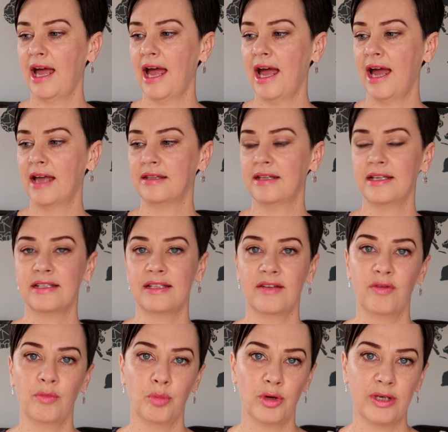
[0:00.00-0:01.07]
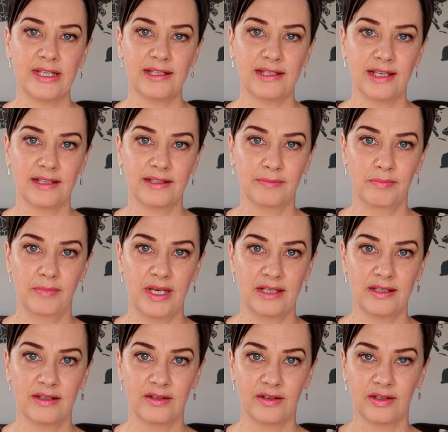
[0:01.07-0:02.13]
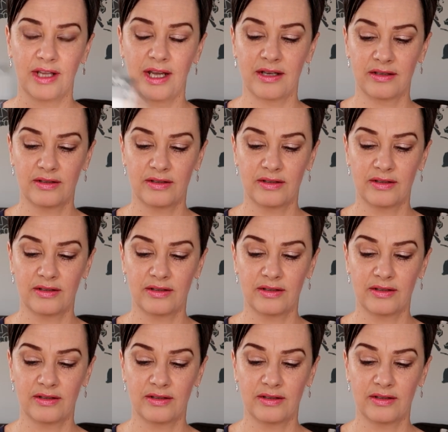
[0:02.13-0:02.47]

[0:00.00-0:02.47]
and there's 7.6 meters on there.